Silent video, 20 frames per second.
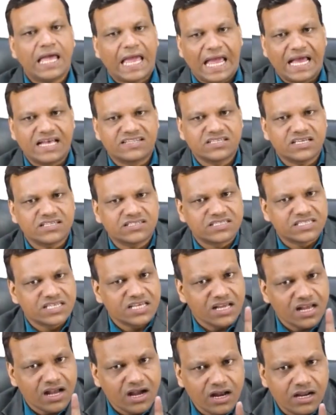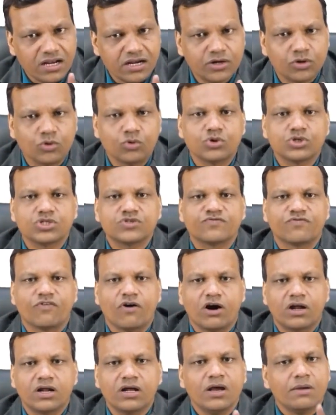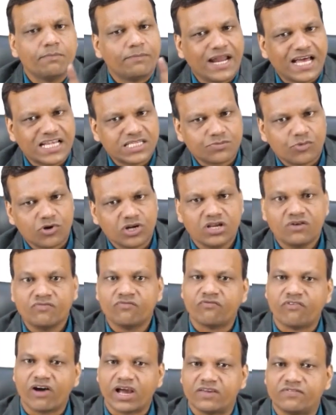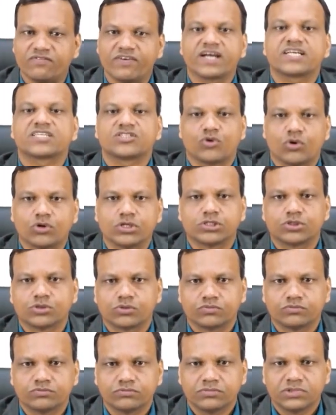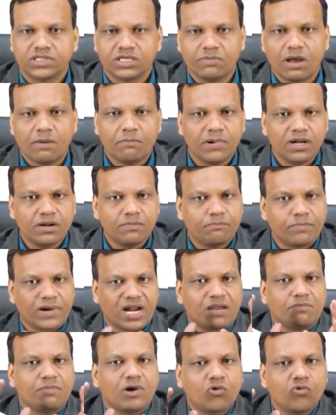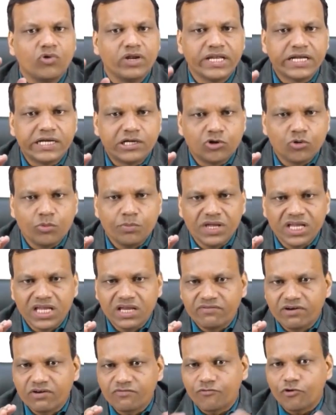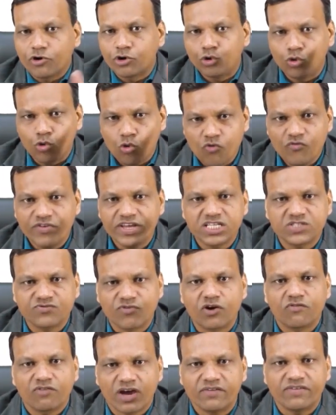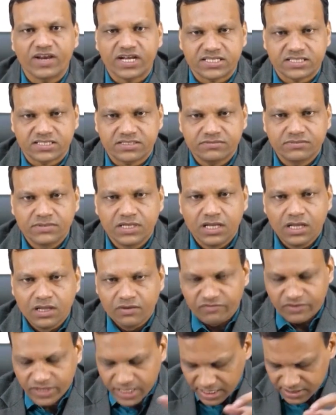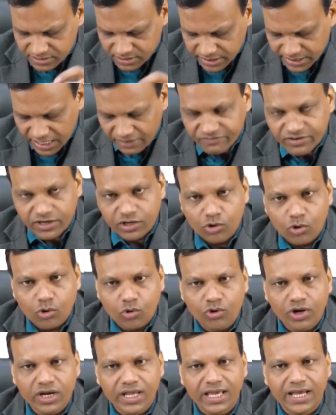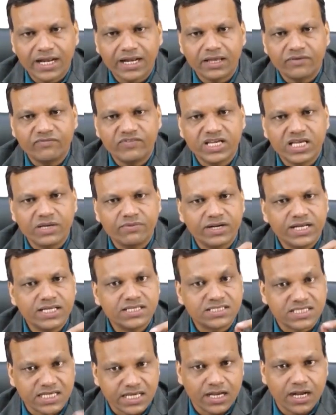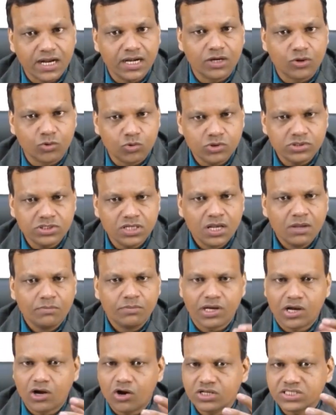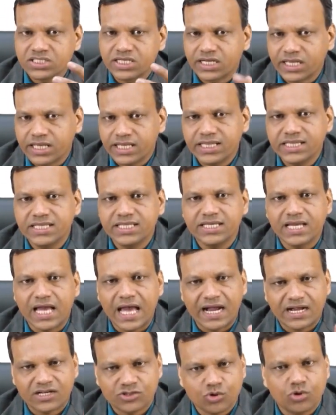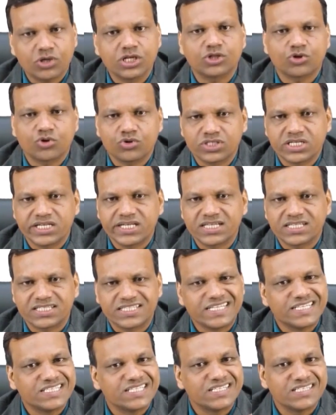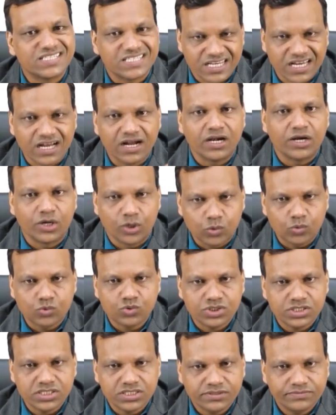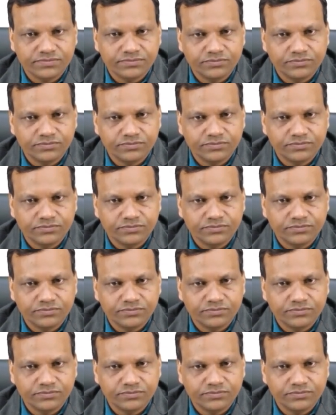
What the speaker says: as a single dose for Plasmodium vivax also. Remember, primaquine need to be given for 2 weeks for vivax, whereas tafenoquine can be given in single dose because it kills the exoerythrocytic stage in single dose.